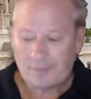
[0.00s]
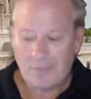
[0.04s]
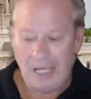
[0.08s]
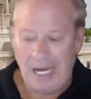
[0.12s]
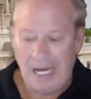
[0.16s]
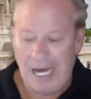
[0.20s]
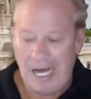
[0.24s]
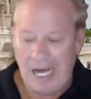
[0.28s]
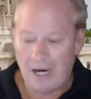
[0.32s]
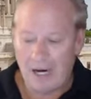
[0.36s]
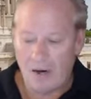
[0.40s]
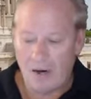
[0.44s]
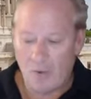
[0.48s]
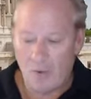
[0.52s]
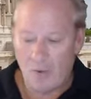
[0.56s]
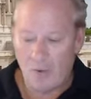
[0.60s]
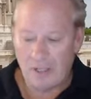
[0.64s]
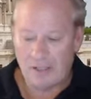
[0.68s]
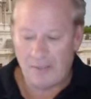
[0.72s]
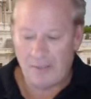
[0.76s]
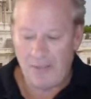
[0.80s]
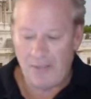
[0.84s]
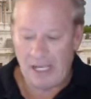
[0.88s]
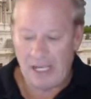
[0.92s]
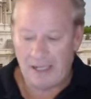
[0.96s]
I don't know what
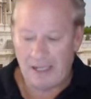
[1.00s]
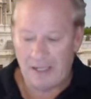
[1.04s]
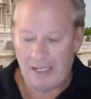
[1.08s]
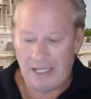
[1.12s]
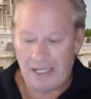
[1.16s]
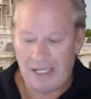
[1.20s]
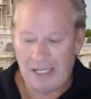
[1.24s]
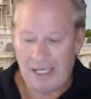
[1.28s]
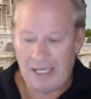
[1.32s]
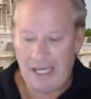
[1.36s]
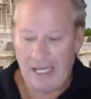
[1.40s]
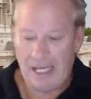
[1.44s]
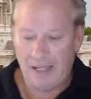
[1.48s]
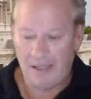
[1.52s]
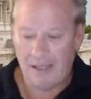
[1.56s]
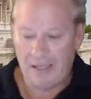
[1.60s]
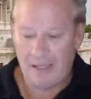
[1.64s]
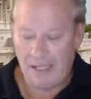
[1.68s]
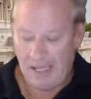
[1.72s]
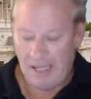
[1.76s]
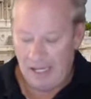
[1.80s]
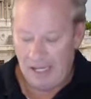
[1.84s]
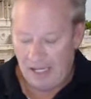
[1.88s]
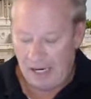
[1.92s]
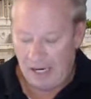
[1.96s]
to make of Nikki
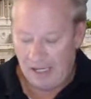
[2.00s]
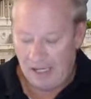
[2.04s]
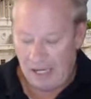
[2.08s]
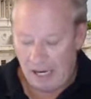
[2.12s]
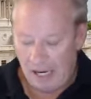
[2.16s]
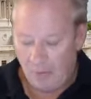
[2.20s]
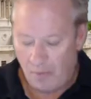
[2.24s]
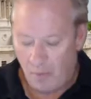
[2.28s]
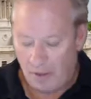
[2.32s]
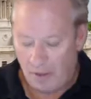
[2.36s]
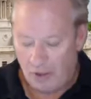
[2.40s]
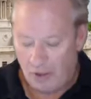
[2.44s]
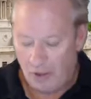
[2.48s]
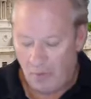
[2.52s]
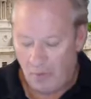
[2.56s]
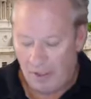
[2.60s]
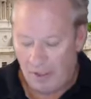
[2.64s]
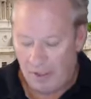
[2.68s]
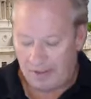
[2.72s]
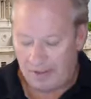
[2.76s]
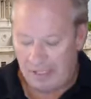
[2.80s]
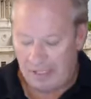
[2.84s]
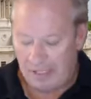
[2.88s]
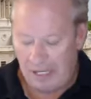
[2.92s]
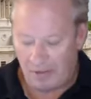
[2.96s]
Haley. And I do want
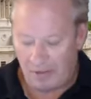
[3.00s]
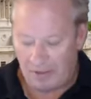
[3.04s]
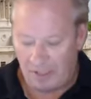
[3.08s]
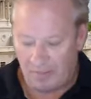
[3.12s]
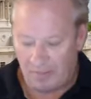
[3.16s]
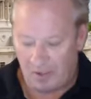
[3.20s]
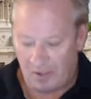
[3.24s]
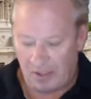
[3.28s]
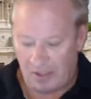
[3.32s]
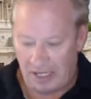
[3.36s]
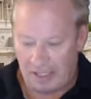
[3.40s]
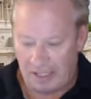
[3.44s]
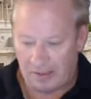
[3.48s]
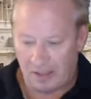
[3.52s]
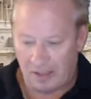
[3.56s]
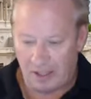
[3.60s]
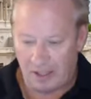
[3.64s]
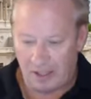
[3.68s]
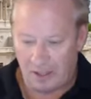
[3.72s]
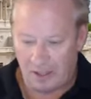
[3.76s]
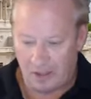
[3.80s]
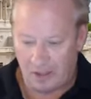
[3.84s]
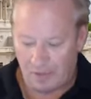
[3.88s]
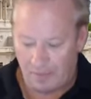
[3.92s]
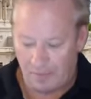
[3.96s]
to see how Tim Scott's going
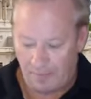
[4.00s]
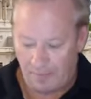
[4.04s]
to do.